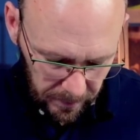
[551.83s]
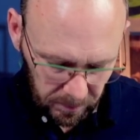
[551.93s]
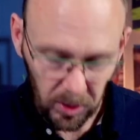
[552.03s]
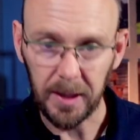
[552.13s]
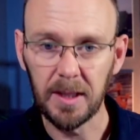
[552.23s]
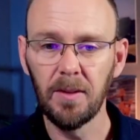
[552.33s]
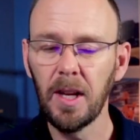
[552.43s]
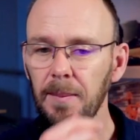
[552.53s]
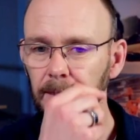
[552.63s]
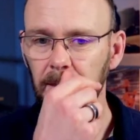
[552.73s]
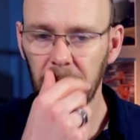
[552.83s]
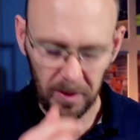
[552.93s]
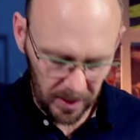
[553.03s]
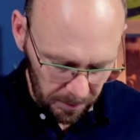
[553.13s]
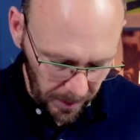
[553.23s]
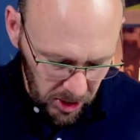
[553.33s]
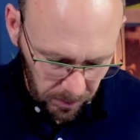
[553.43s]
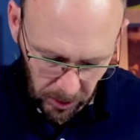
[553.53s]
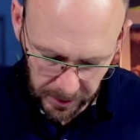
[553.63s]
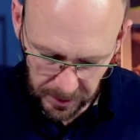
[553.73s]
Productivity. So there's a bunch of
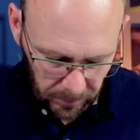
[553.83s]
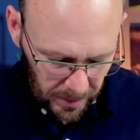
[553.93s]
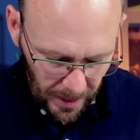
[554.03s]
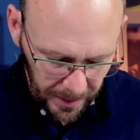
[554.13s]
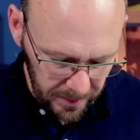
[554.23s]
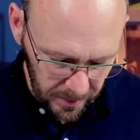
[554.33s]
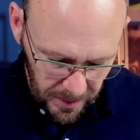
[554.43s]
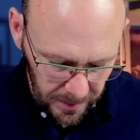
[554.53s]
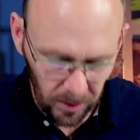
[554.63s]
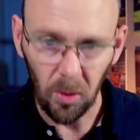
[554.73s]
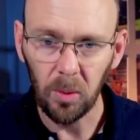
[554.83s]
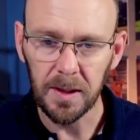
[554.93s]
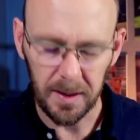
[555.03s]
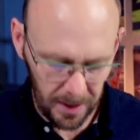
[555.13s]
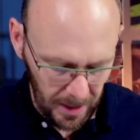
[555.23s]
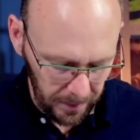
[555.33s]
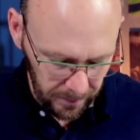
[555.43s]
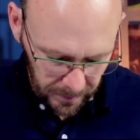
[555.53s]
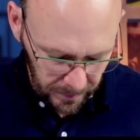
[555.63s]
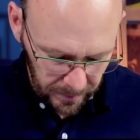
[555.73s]
productivity hacks in here. They're all listed out.
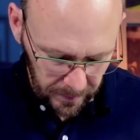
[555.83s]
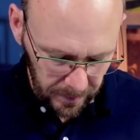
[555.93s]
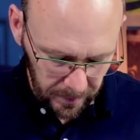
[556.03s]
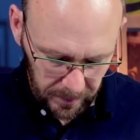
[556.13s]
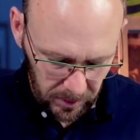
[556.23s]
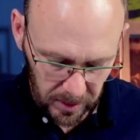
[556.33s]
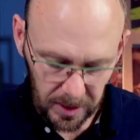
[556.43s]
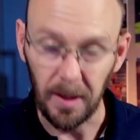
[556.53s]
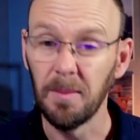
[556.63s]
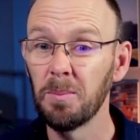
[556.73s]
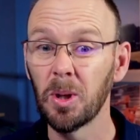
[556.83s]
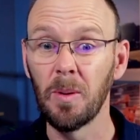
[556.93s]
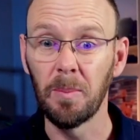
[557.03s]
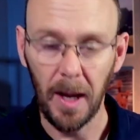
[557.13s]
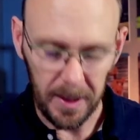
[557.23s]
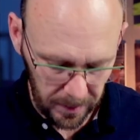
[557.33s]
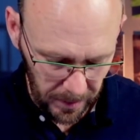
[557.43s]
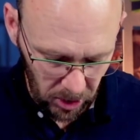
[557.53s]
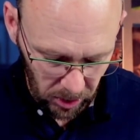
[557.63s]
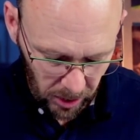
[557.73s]
Just need to put them in place. And then
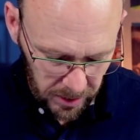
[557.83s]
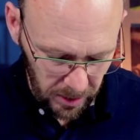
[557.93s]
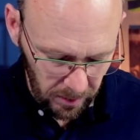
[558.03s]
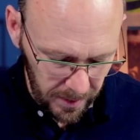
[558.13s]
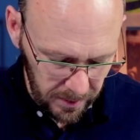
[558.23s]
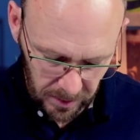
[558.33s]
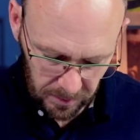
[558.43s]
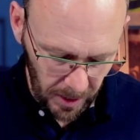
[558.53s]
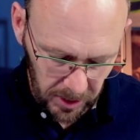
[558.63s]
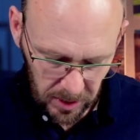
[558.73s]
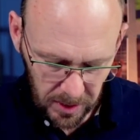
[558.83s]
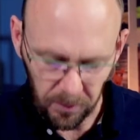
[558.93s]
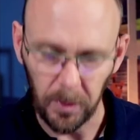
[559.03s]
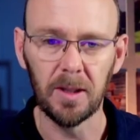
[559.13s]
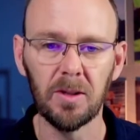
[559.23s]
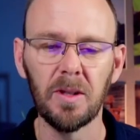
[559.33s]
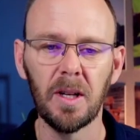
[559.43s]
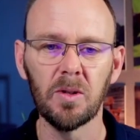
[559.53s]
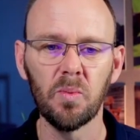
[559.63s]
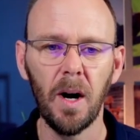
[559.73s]
utilising your assets. Bunch of stuff we can do there
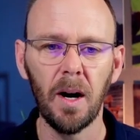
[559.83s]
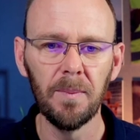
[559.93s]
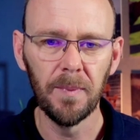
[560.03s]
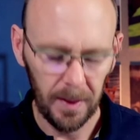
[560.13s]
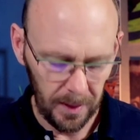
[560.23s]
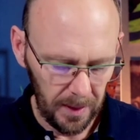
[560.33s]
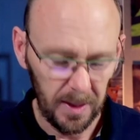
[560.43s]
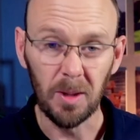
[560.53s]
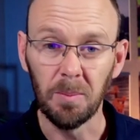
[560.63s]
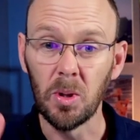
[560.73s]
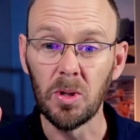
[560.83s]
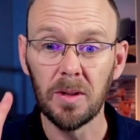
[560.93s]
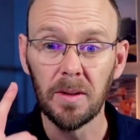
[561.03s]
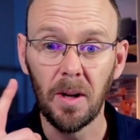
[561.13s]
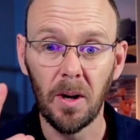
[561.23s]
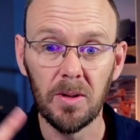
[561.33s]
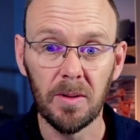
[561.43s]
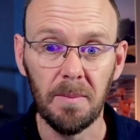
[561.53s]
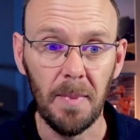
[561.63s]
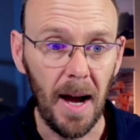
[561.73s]
as well to boost those
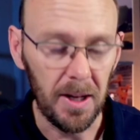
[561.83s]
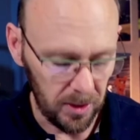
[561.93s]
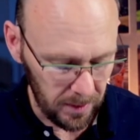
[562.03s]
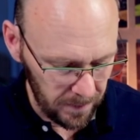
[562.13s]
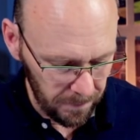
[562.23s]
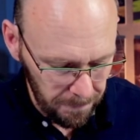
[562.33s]
margins.